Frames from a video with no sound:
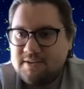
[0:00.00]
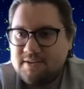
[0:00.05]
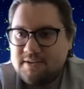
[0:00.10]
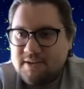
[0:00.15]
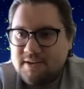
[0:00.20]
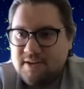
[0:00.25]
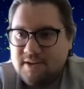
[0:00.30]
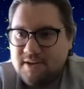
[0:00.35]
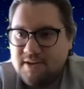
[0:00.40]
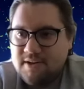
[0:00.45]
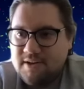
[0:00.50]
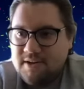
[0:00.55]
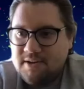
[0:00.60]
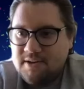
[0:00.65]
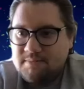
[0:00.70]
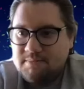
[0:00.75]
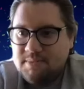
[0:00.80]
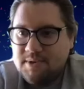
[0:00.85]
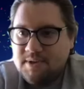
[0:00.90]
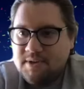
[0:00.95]

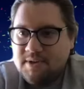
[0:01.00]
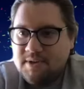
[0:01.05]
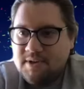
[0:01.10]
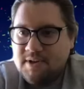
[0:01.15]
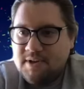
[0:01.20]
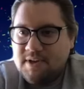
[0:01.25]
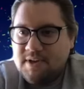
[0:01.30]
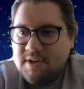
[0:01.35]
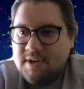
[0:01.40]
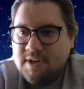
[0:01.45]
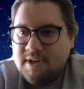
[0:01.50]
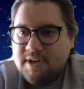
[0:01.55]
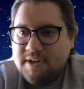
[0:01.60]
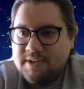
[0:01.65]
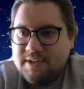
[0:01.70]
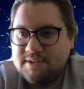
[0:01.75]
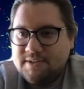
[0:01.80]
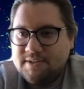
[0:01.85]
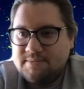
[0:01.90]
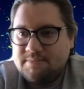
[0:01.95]
um,
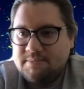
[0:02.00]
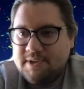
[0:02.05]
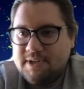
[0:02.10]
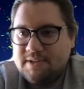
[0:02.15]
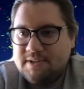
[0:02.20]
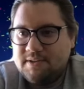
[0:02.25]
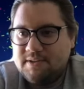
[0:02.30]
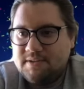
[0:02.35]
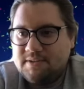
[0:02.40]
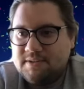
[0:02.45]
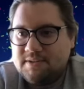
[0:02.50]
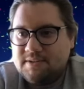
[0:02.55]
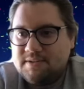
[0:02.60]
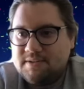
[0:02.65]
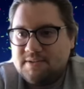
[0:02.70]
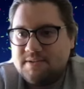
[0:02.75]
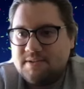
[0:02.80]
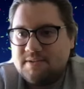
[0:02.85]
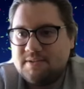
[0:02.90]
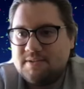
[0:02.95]
independent
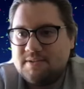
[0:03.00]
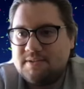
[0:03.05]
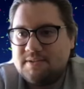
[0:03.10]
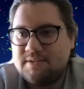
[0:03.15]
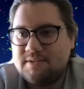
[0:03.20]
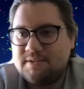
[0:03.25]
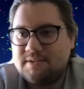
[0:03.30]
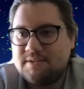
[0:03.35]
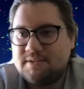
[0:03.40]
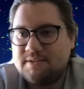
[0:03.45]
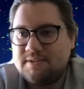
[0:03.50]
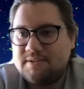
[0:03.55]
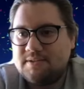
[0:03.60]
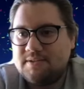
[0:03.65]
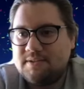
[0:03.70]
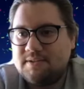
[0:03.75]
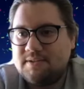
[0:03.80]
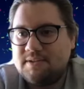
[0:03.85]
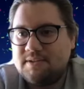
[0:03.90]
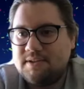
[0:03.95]
consultant.
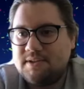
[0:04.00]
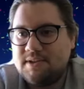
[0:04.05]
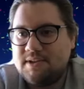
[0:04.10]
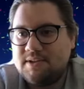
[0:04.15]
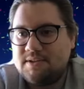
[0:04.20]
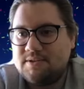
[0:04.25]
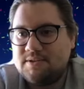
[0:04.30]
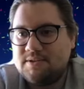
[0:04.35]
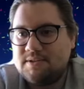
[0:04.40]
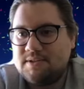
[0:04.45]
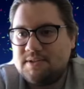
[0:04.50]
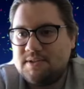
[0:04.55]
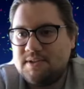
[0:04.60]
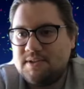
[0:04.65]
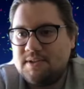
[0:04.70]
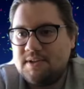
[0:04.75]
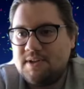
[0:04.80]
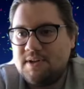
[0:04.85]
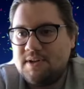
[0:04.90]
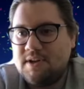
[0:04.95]
Let's see.
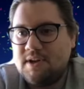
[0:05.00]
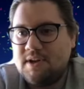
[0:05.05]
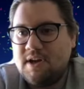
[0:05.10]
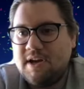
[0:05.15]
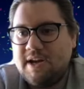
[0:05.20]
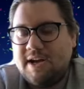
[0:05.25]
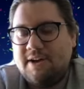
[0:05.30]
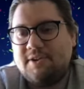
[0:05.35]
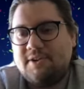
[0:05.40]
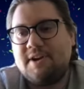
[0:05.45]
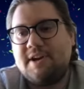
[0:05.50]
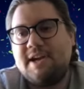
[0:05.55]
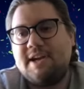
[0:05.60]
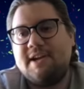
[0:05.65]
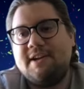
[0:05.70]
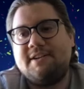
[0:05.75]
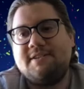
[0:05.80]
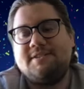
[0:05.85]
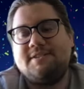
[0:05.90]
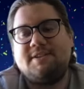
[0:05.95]
How did I
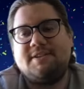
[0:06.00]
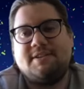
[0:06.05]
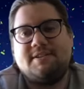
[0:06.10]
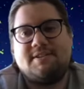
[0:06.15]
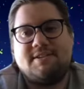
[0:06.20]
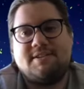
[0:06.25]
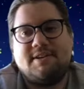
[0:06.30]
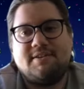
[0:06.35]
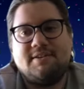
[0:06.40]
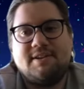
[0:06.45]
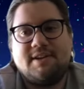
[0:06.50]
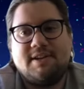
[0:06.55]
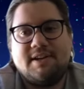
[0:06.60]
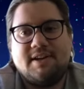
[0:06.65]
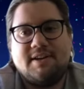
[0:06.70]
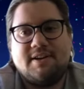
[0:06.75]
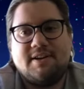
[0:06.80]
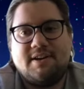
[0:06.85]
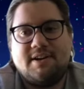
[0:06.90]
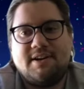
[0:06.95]
get into
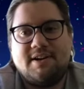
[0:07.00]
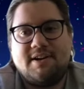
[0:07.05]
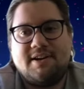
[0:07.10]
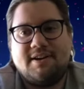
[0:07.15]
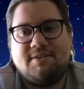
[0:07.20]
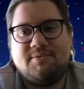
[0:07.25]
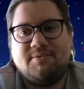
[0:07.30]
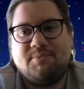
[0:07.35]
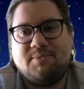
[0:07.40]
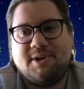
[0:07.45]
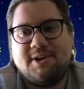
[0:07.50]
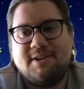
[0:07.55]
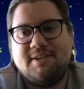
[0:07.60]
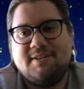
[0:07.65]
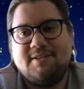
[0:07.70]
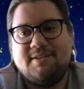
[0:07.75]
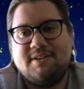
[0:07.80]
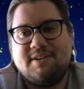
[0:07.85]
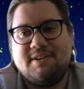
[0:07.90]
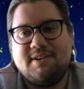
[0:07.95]
consulting?
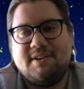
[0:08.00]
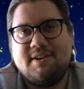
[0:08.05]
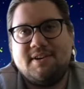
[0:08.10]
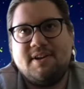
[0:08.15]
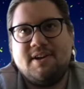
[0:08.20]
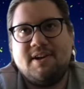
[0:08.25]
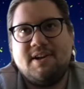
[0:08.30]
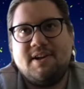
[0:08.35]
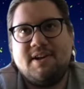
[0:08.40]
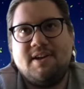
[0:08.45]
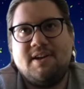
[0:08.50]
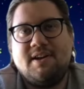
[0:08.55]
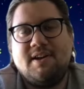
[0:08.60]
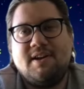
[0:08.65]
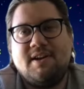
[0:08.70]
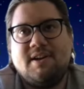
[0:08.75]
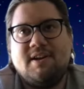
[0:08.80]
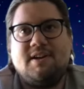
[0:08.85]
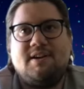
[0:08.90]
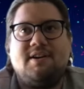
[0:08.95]
Well,
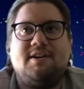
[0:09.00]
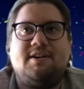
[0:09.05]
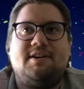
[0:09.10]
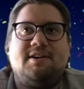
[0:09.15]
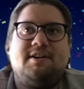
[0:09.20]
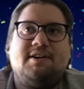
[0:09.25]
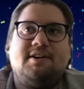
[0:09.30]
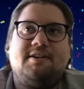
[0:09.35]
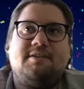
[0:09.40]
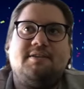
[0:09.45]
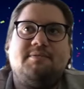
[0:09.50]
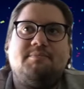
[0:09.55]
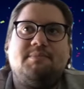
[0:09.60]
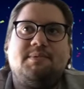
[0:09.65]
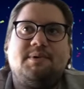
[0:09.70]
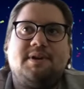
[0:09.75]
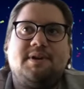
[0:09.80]
um,